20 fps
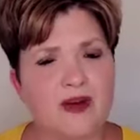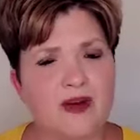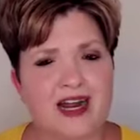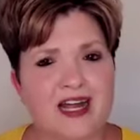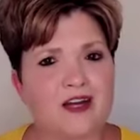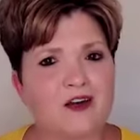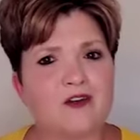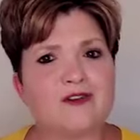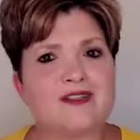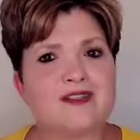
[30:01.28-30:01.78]
but
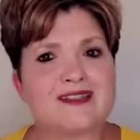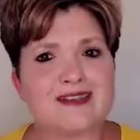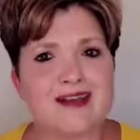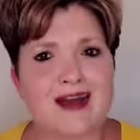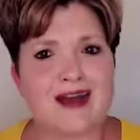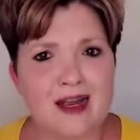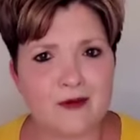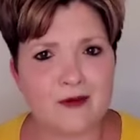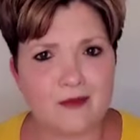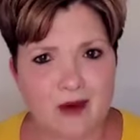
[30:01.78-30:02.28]
I heard
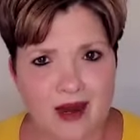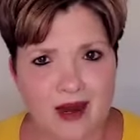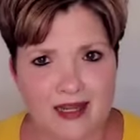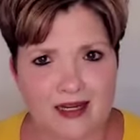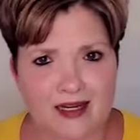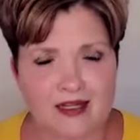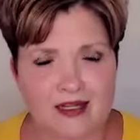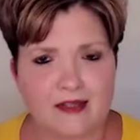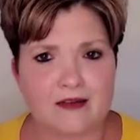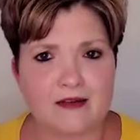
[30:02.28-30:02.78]

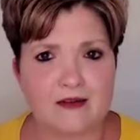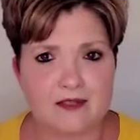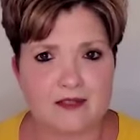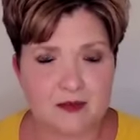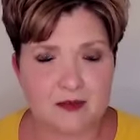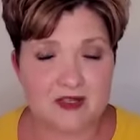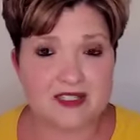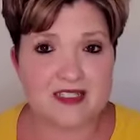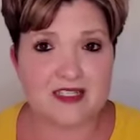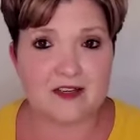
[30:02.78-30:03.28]
skywriting
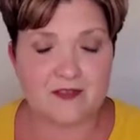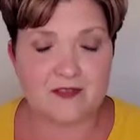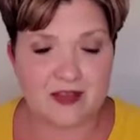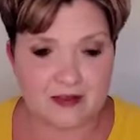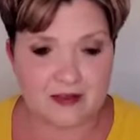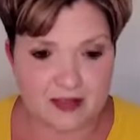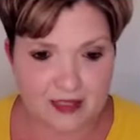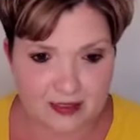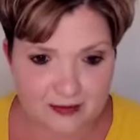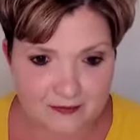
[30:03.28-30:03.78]
specifically. It's